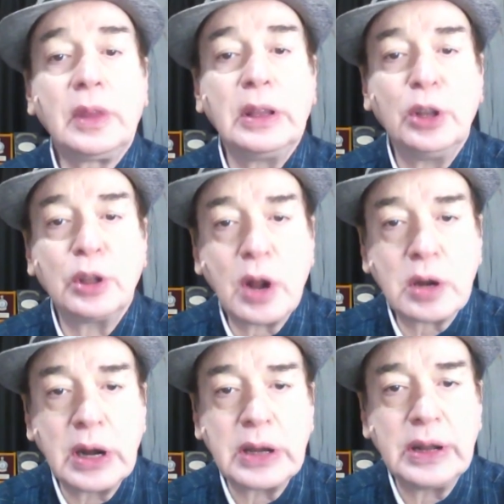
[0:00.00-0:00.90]
you're not
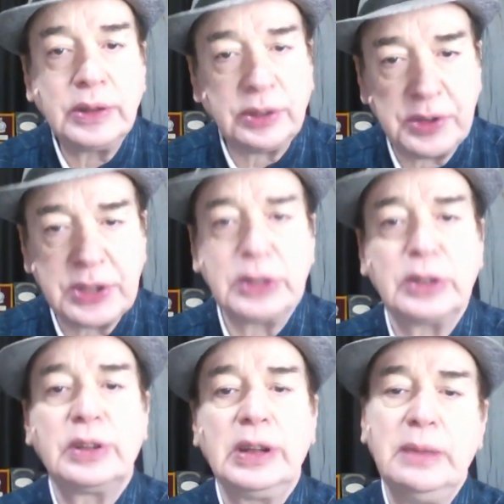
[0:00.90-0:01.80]
getting sufficient
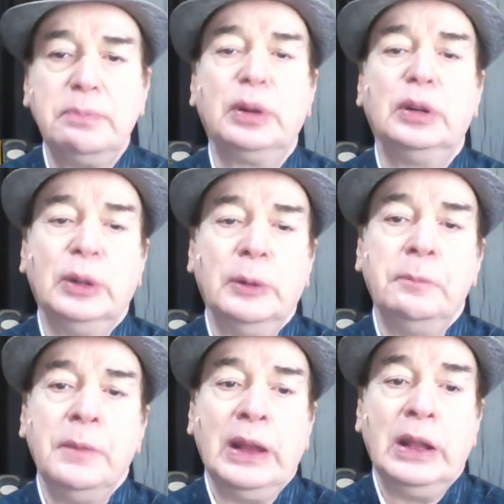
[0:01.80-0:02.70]
sleep,
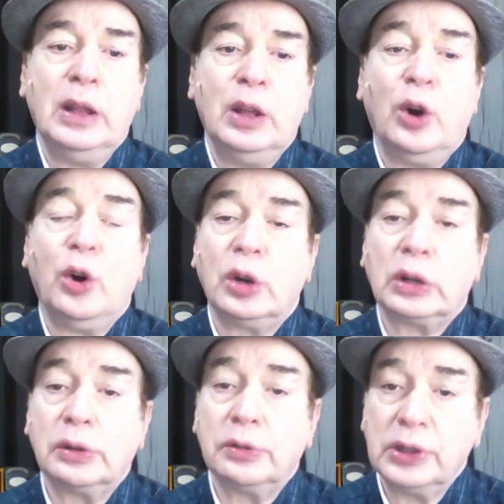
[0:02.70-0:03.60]

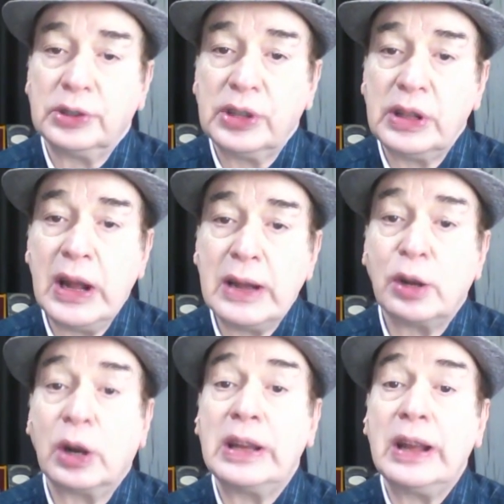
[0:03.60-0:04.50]
or worse than that,
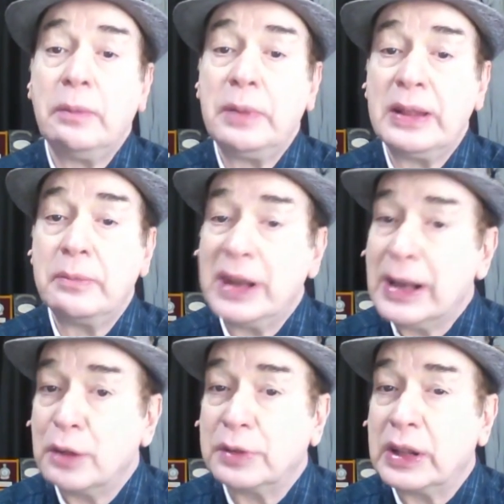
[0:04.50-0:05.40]
you're getting up in the
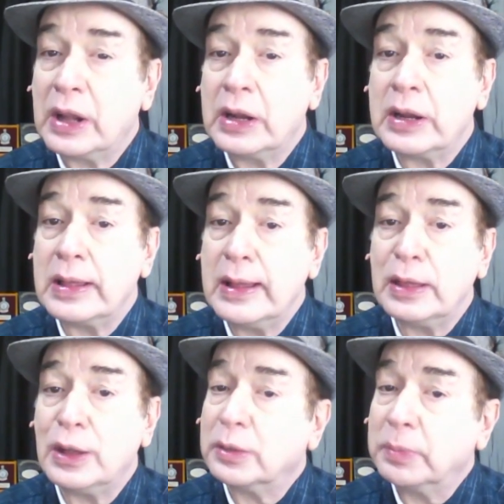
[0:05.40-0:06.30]
middle of the night and then
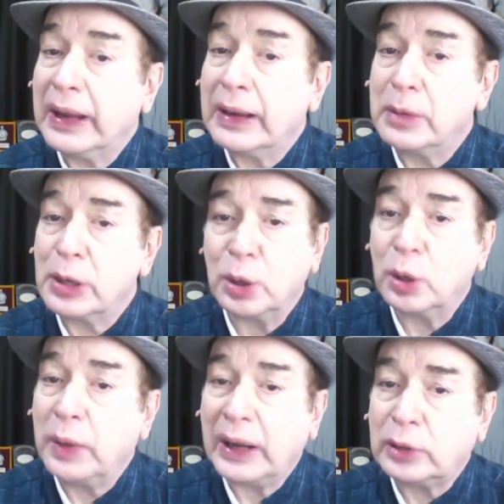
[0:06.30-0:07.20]
not being able to go
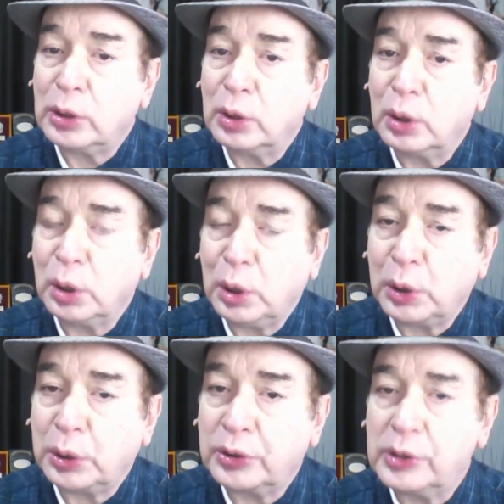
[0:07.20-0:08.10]
back to
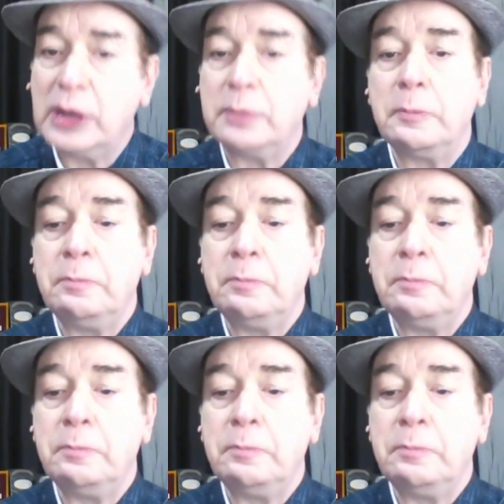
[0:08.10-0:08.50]
uh, sleep.